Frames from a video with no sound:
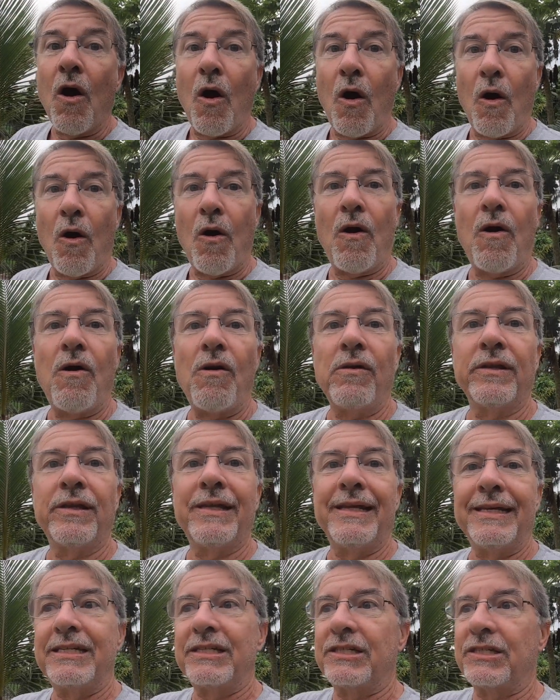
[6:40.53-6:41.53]
all
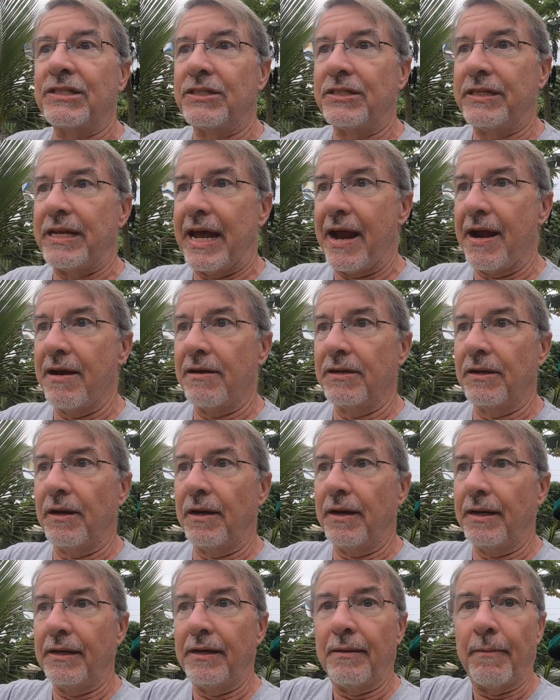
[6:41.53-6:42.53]
the
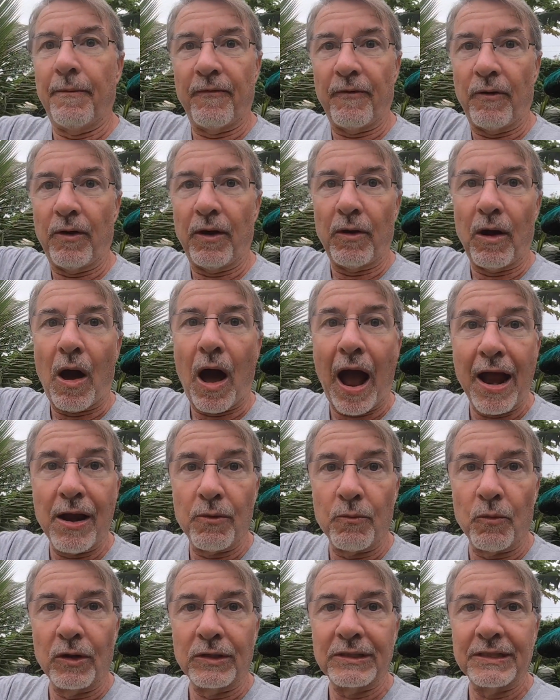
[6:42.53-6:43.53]
stair
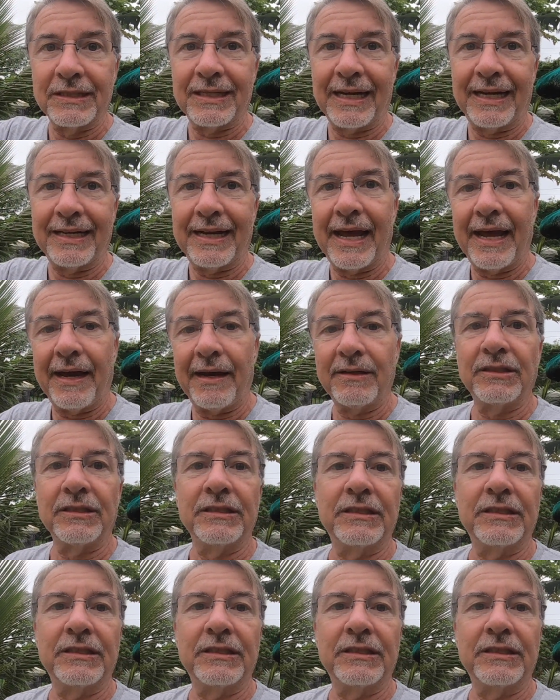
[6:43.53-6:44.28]
ironworks inside the house,